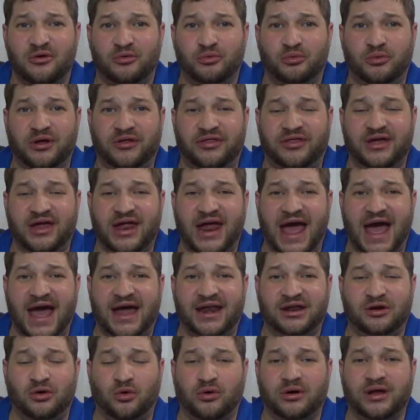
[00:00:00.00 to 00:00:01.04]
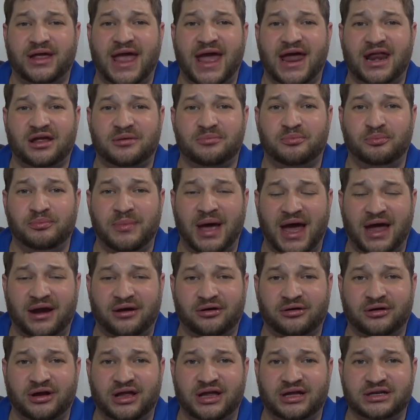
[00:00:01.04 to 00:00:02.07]
with it adding organic
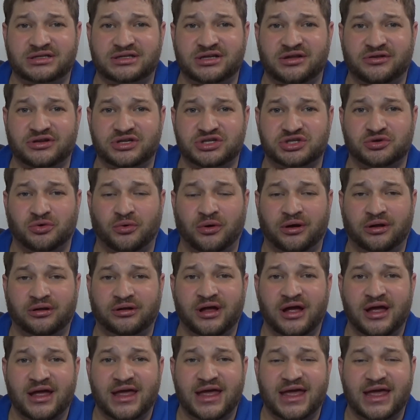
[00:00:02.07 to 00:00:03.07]
matter into the soil,